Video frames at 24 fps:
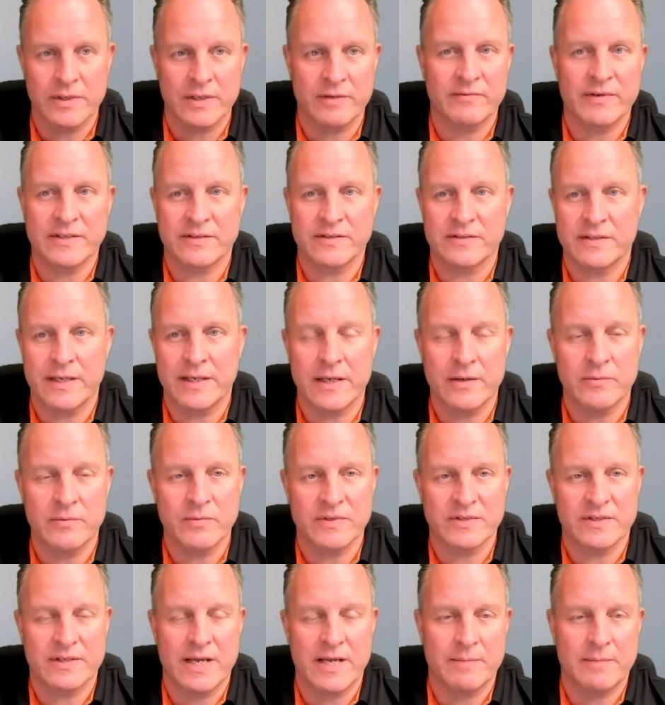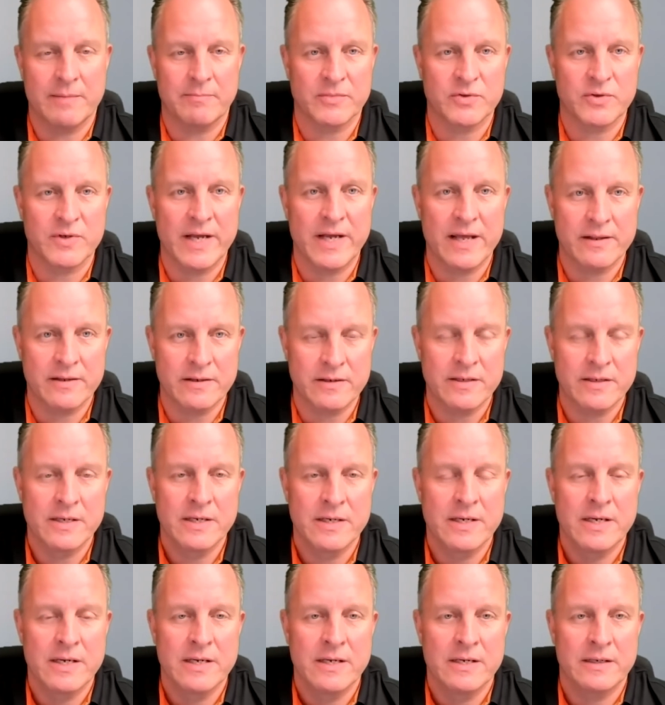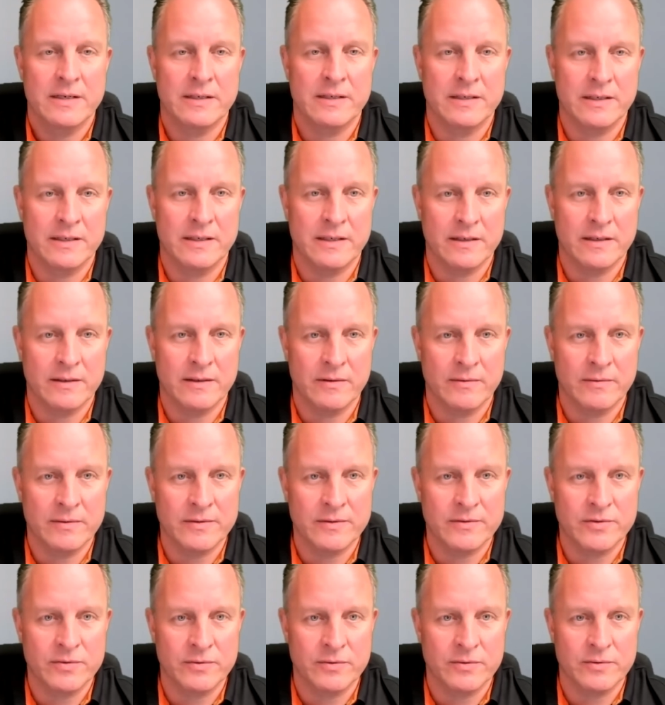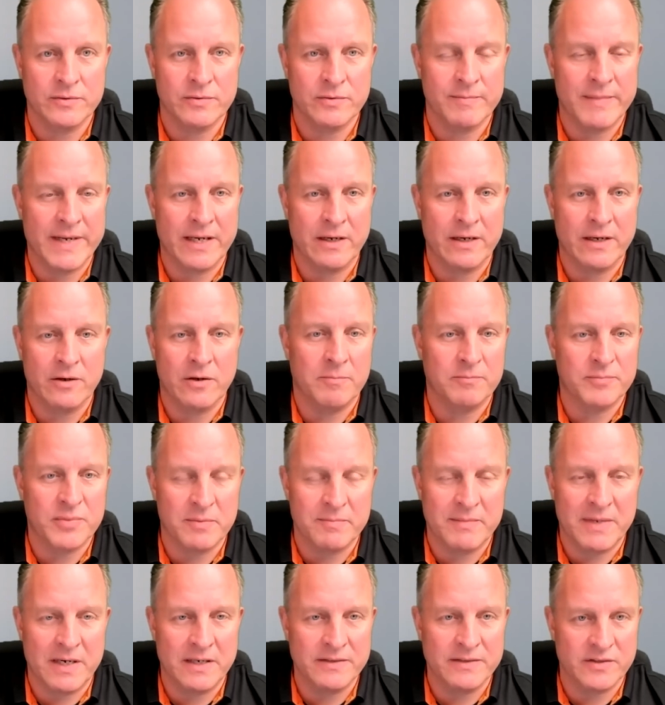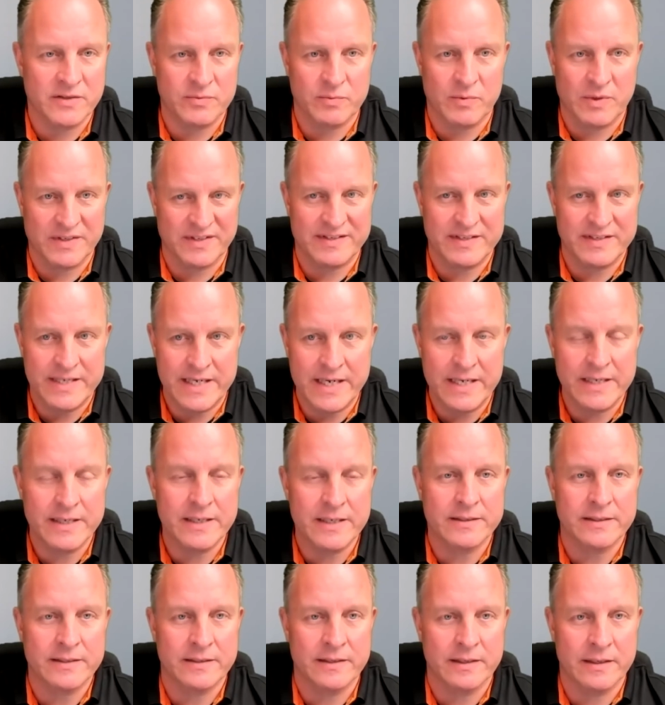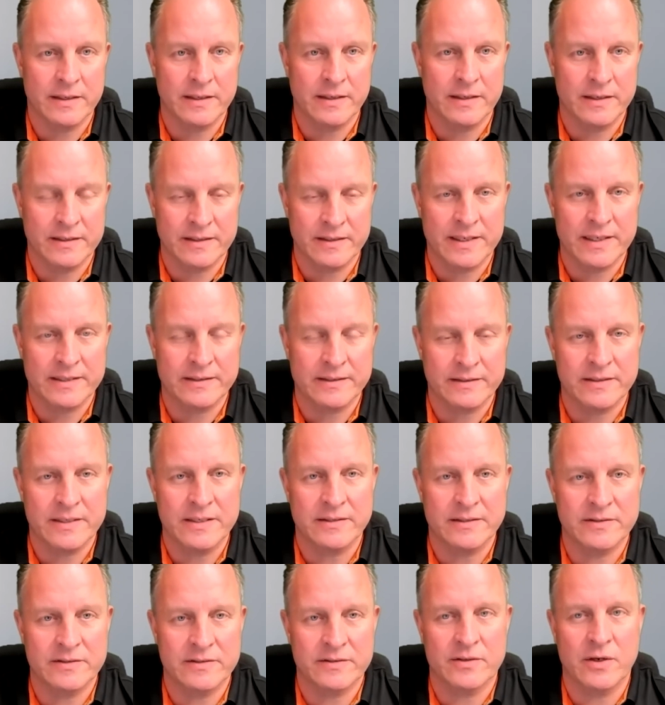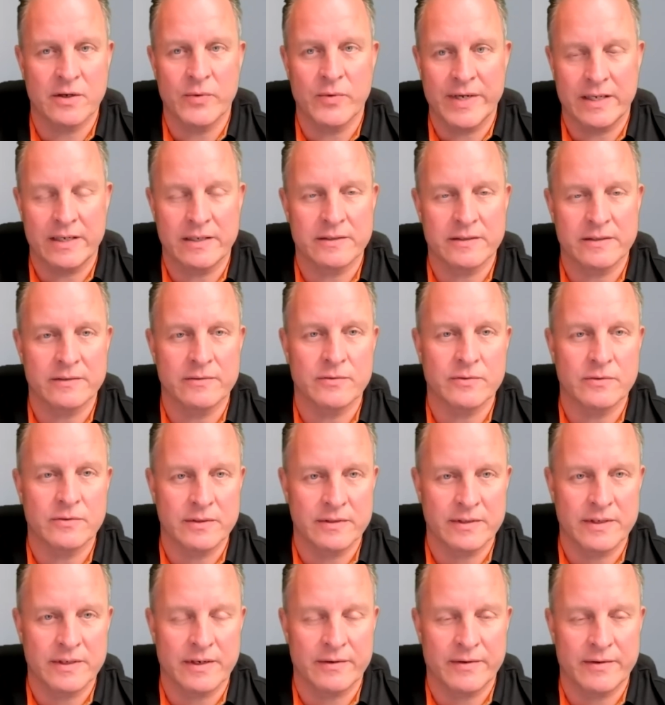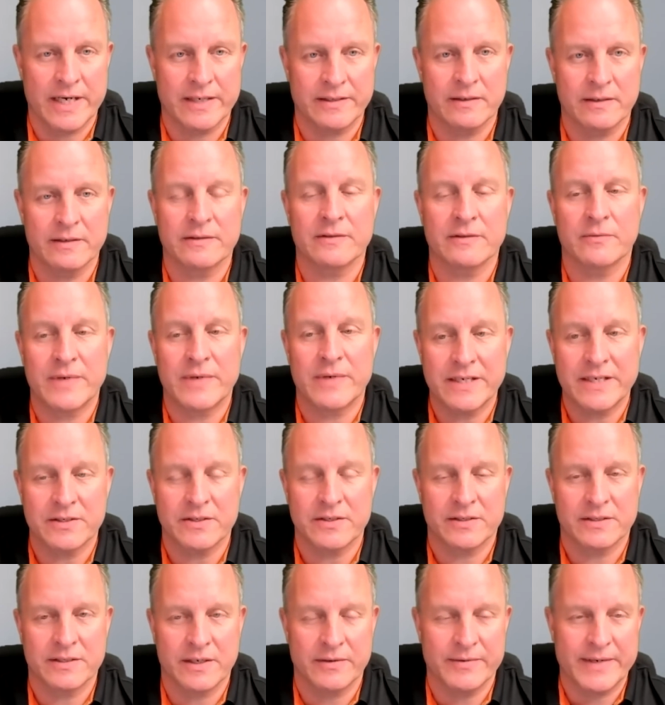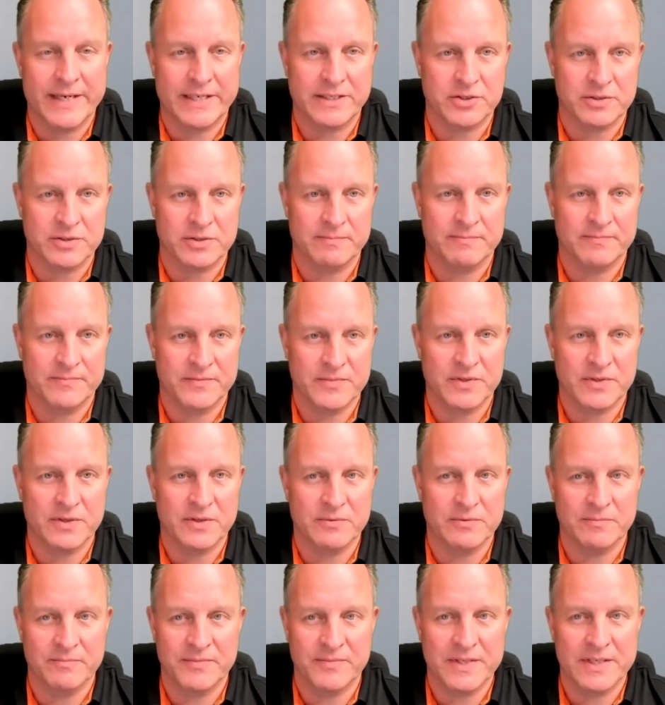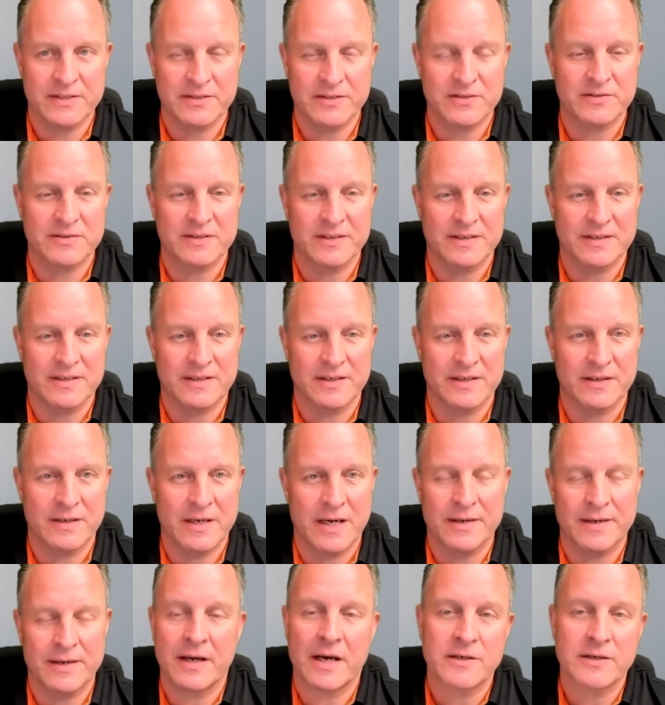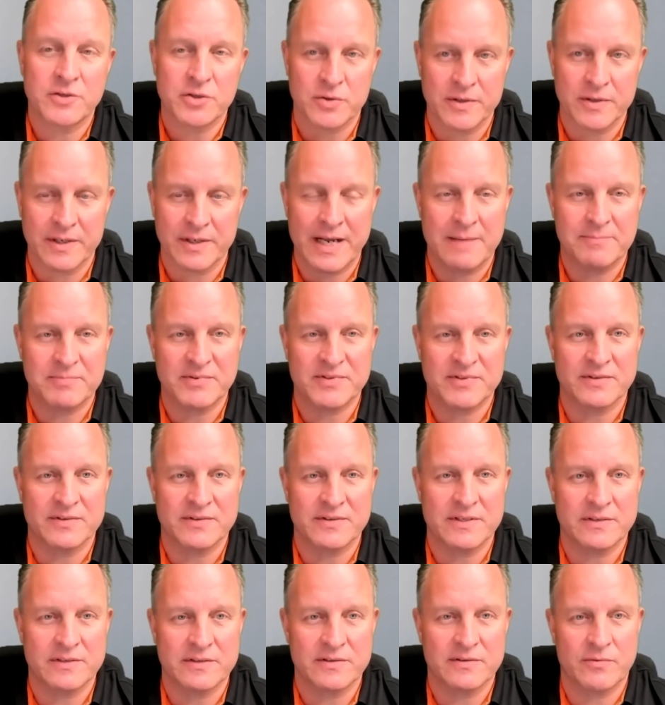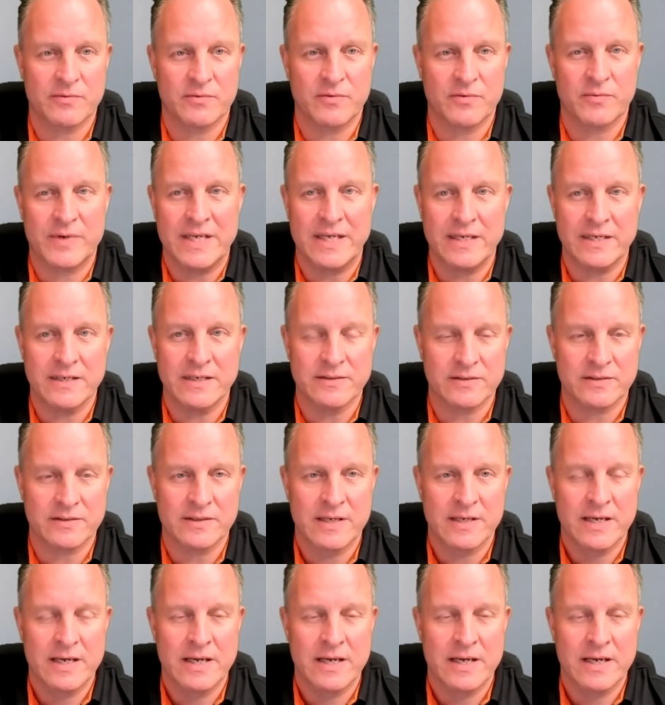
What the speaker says: investigate with them together to make compromises once needed, that it's going into the right direction. So that's, and I joined Absen since 3 years